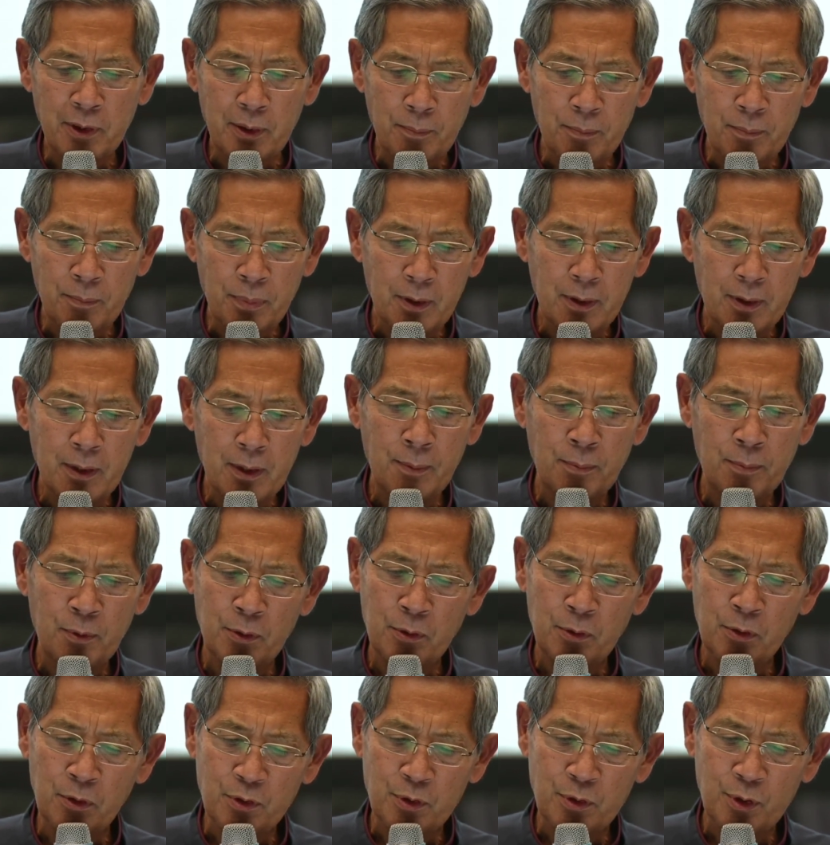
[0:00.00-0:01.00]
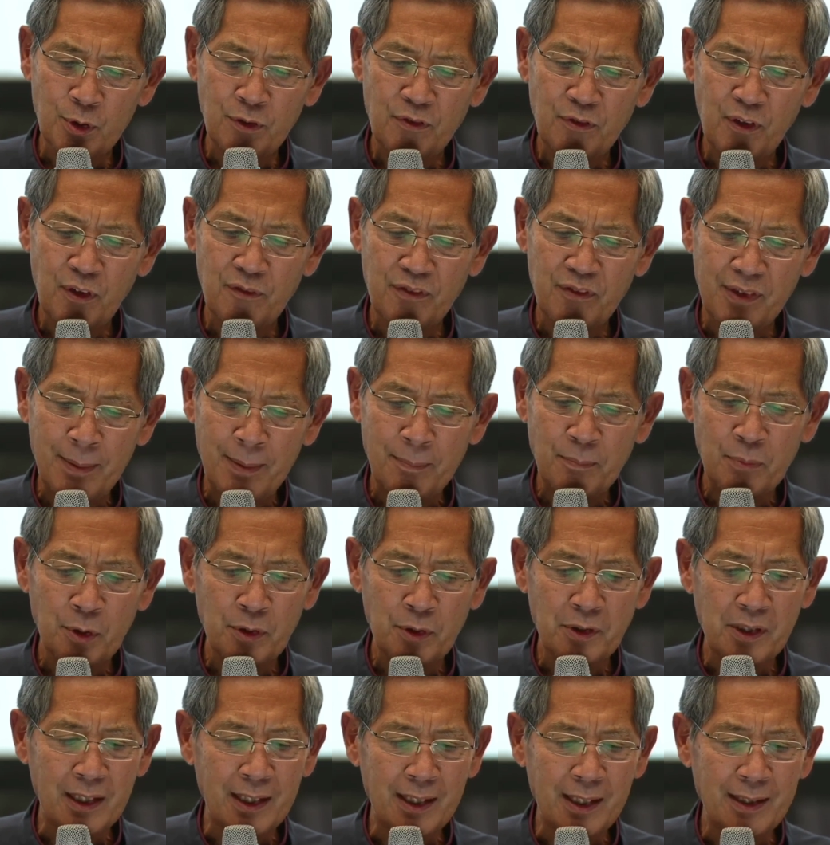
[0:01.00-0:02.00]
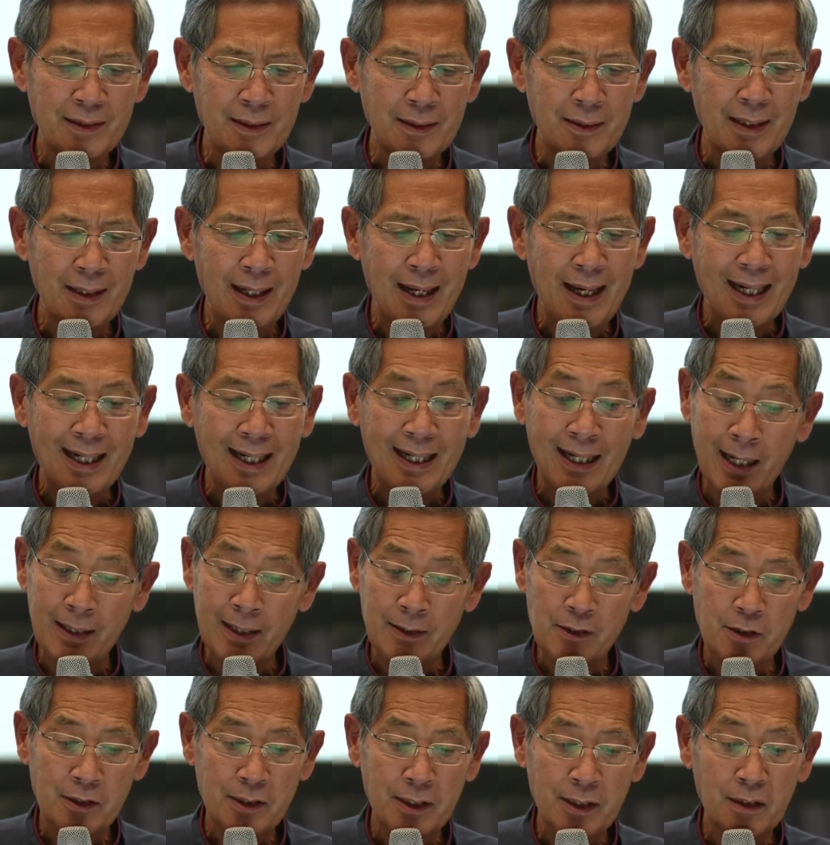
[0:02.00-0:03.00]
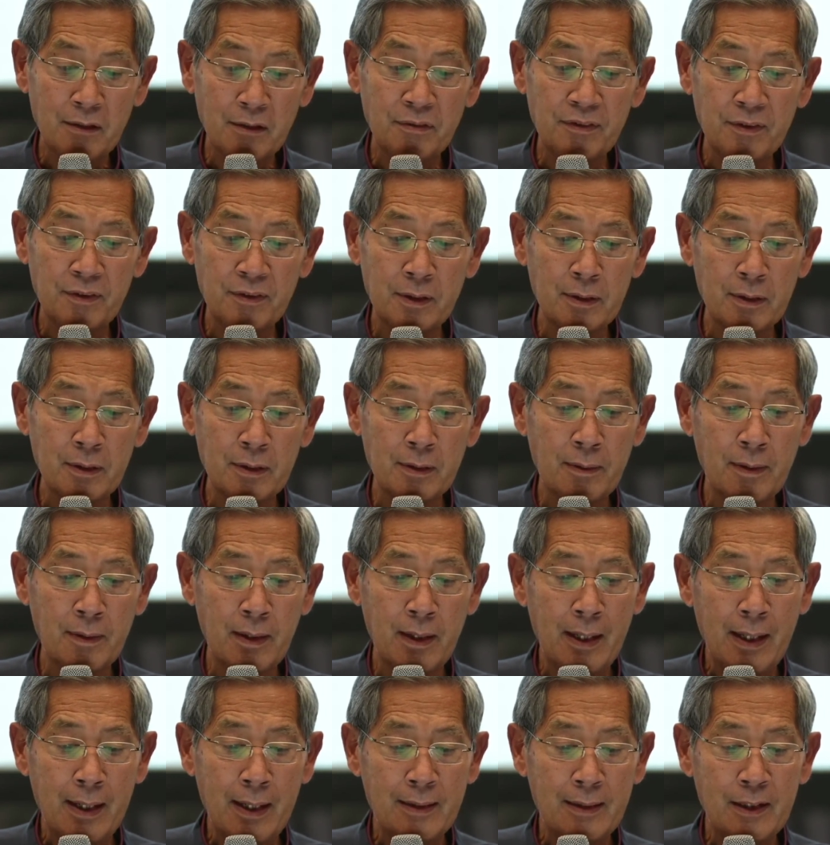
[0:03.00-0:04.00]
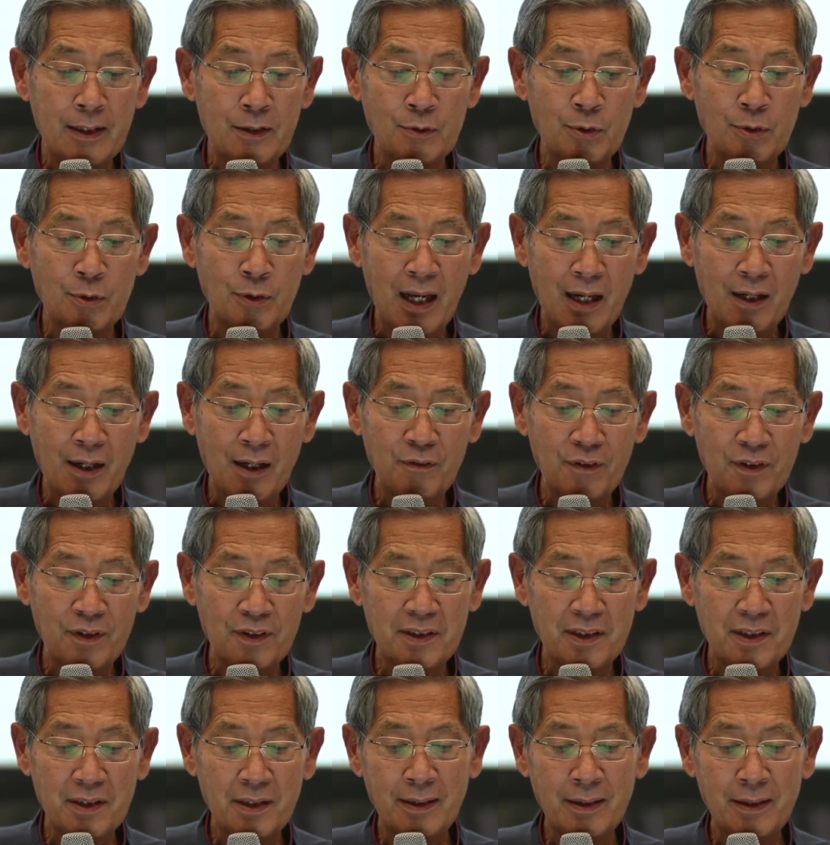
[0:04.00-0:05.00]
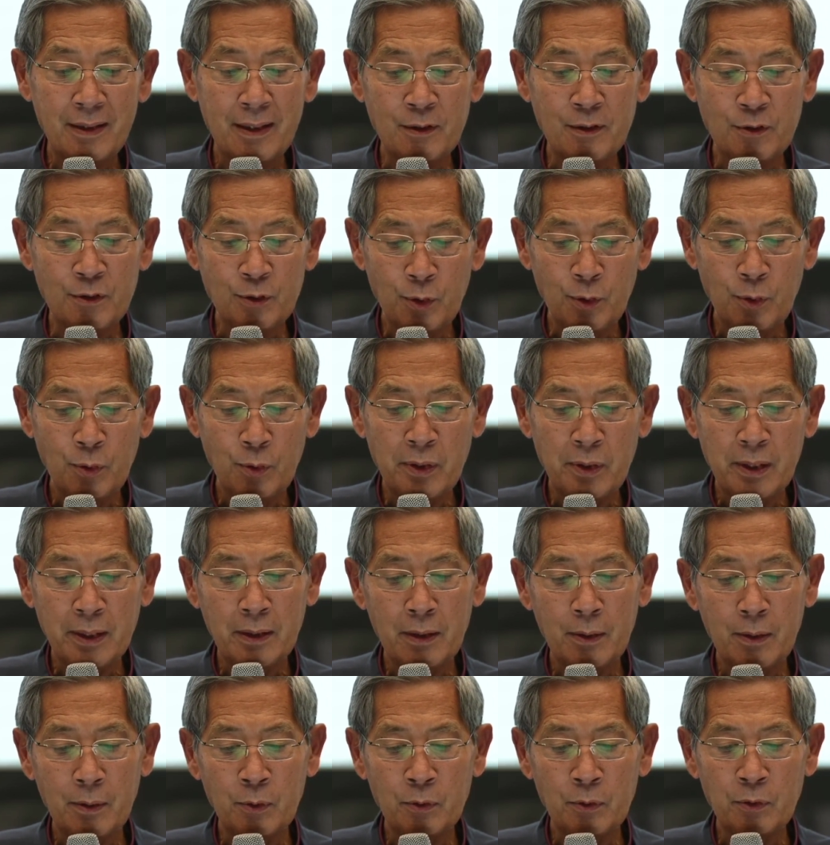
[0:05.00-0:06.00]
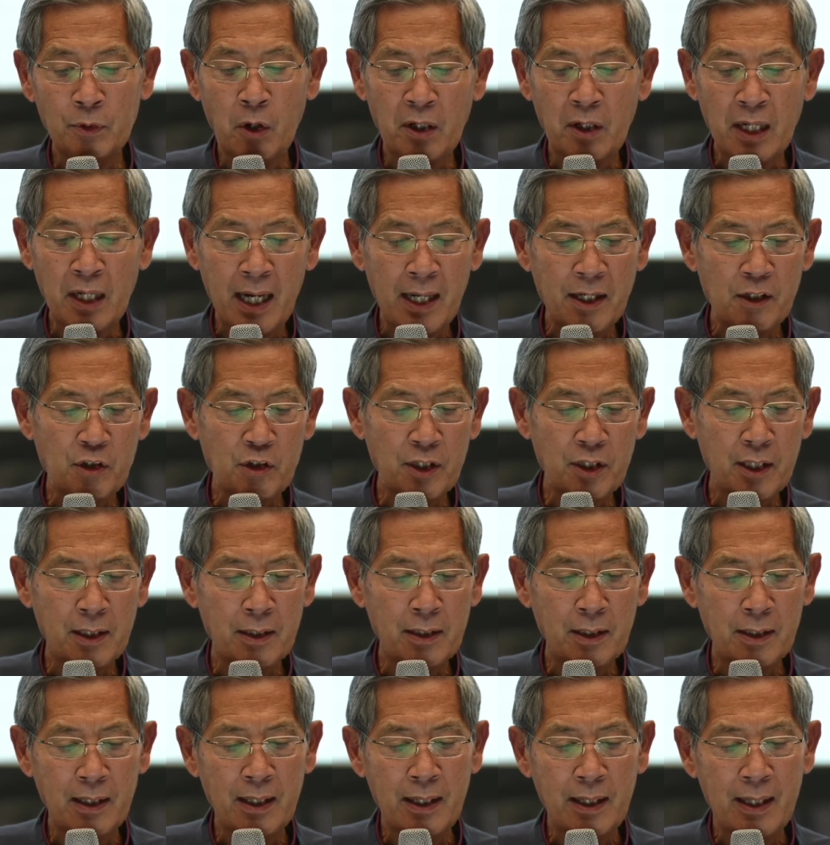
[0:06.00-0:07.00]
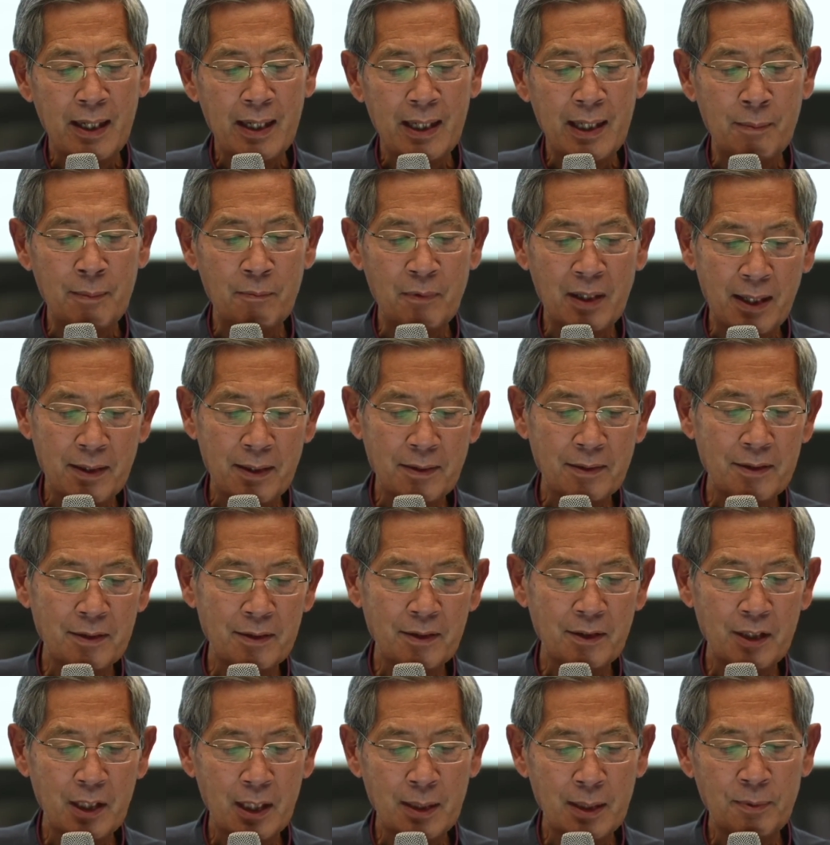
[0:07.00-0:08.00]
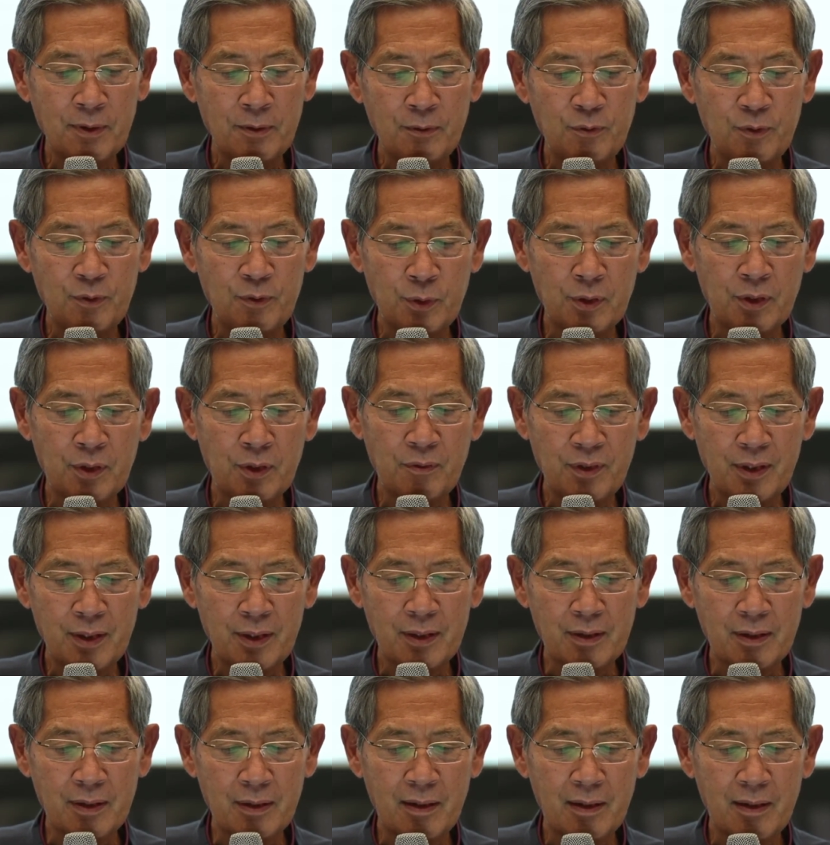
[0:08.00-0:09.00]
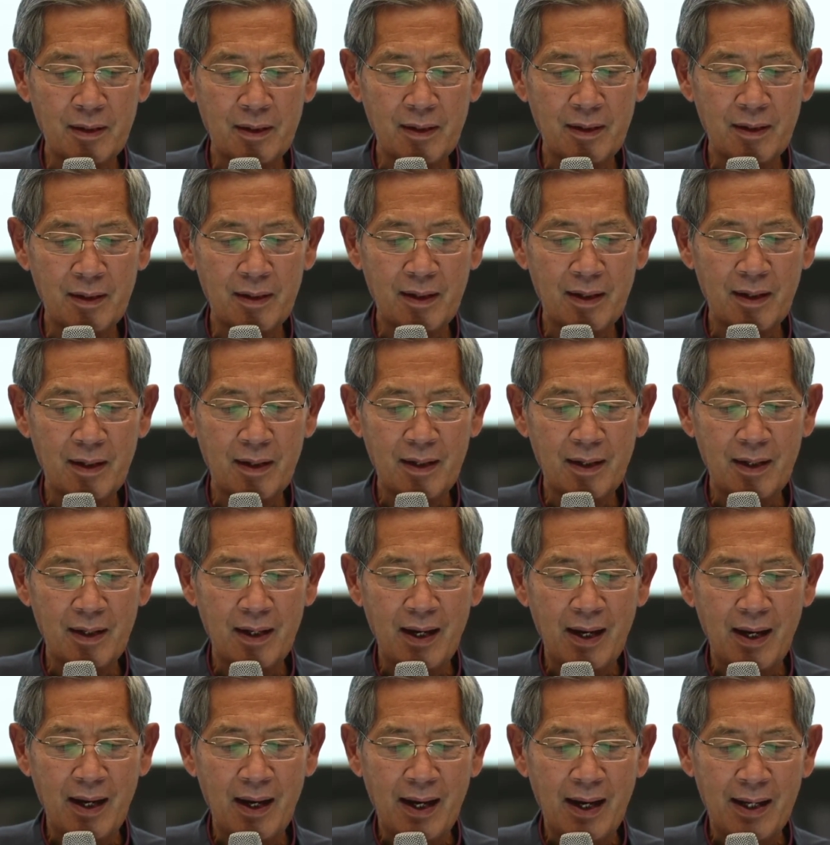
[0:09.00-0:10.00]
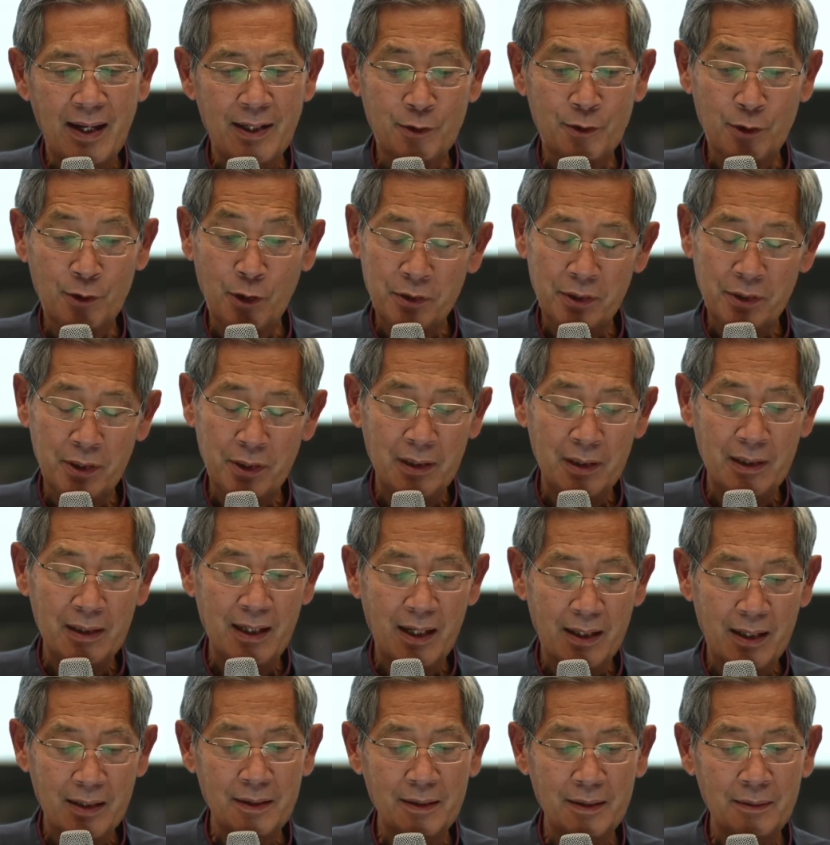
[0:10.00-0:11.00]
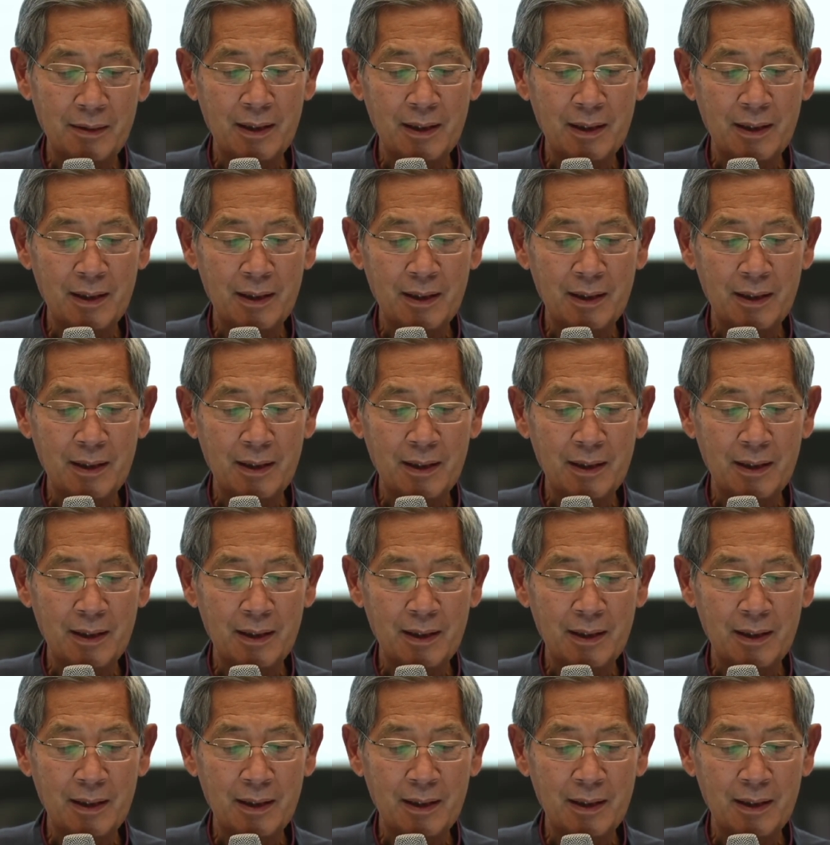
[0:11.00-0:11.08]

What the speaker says: an endless production line of external proteins is triggered, which will lead to long-term inflammation and organ damage throughout the body.